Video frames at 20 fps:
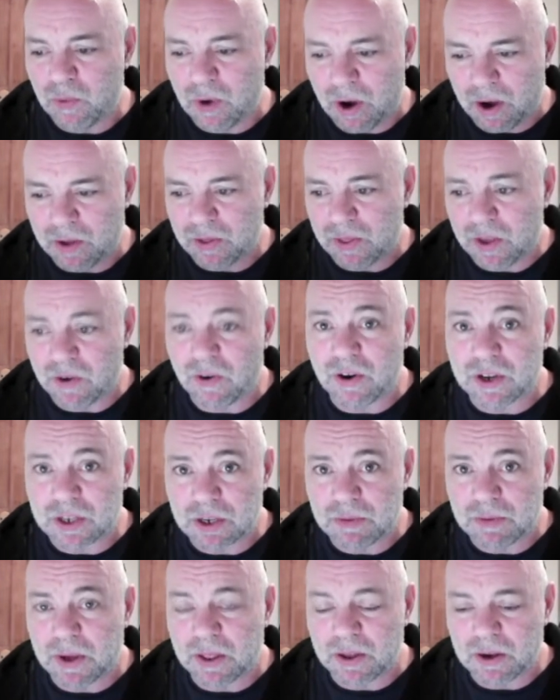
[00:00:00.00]
there are
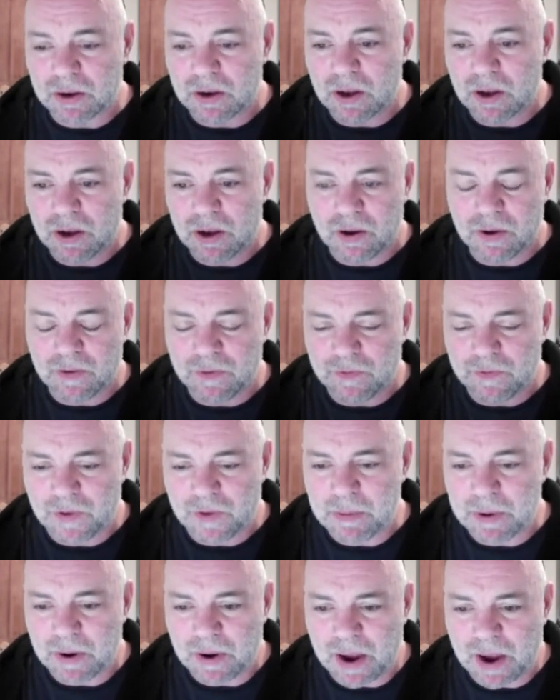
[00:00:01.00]
some other
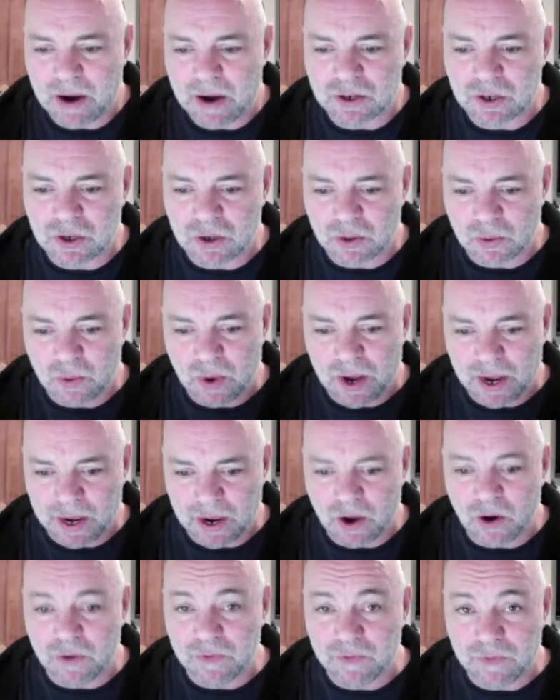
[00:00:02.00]
female characters on the way
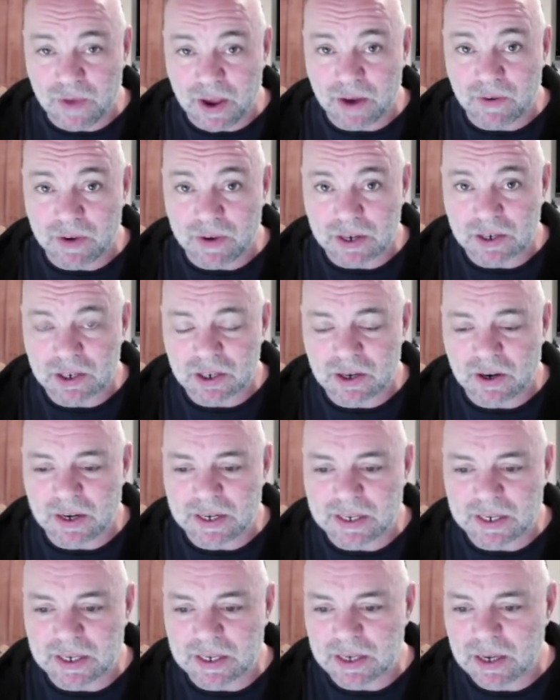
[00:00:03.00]
of varying
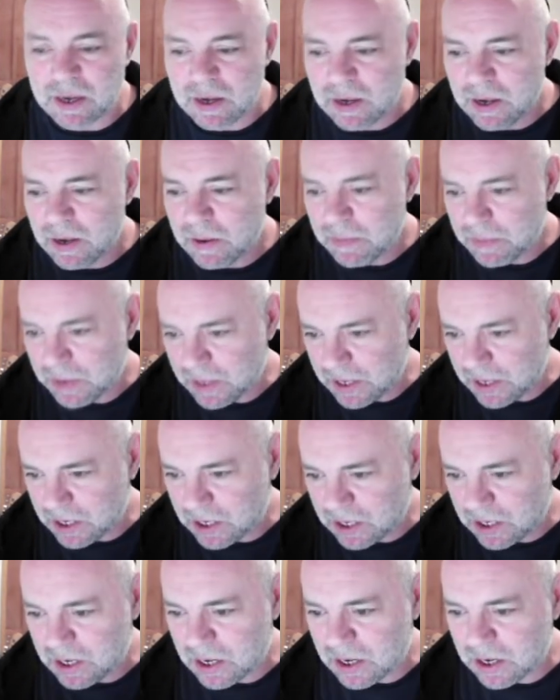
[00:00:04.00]
sizes, but
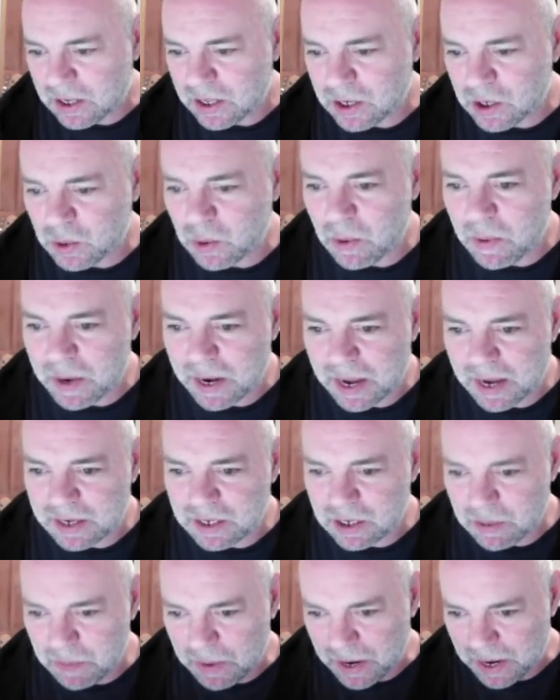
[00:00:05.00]
this woman had
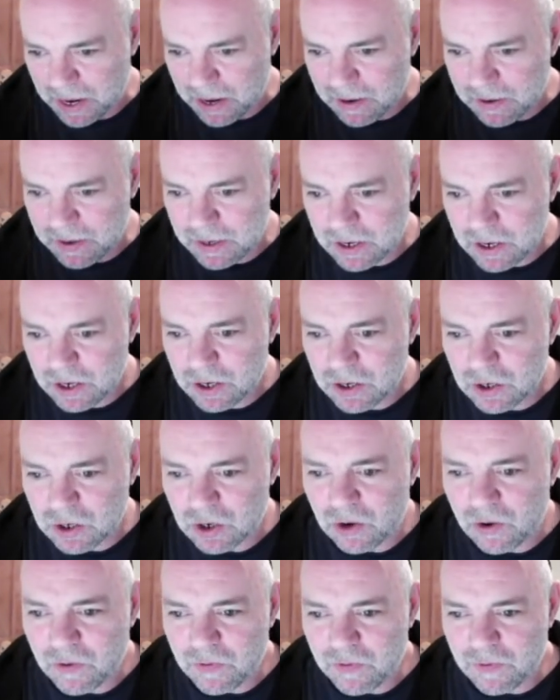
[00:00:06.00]
to be
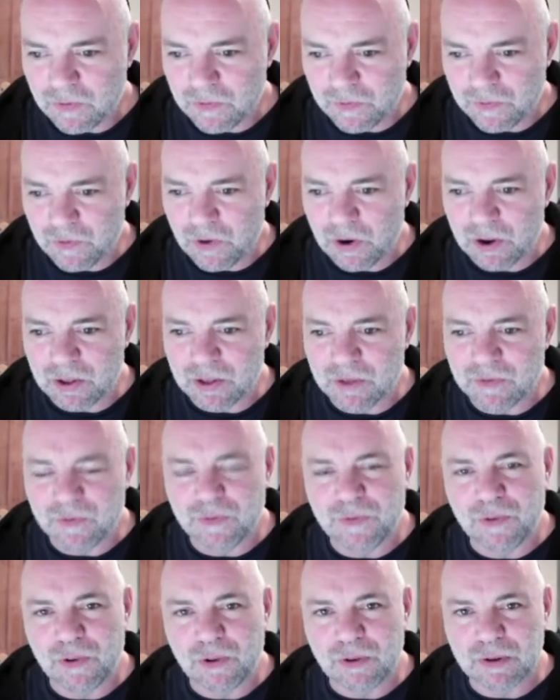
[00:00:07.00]
sort of fuller than
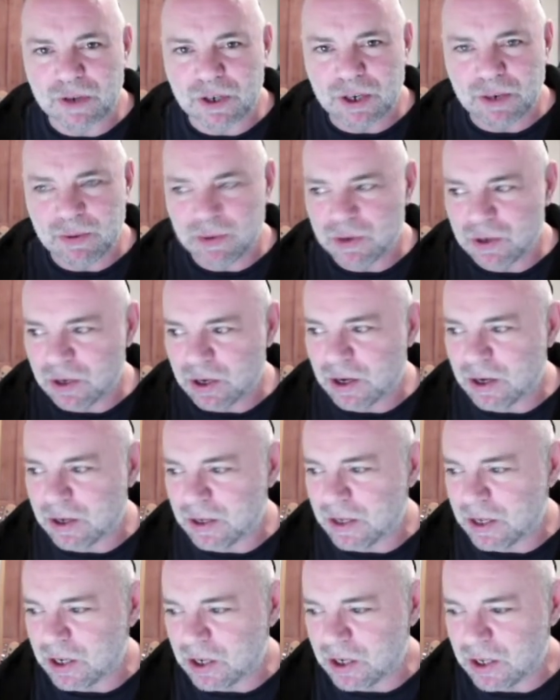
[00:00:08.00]
full. She was
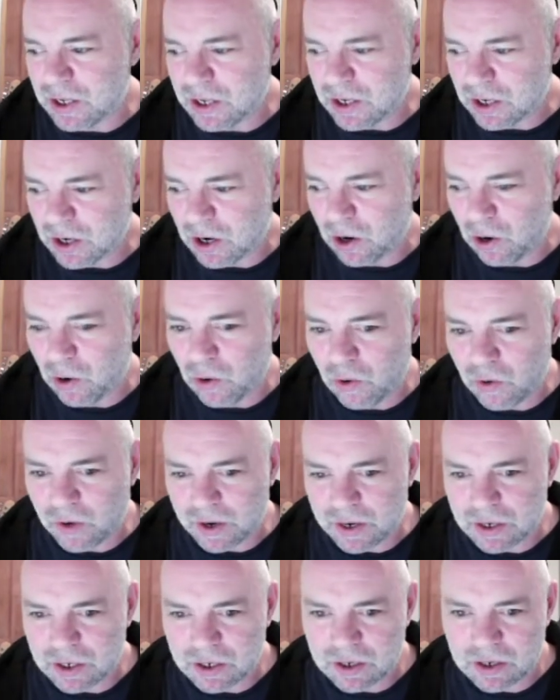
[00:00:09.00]
this
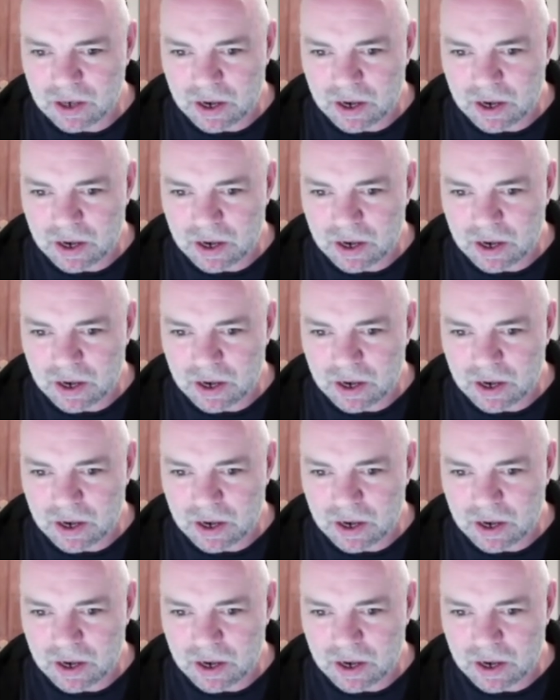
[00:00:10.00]
glorious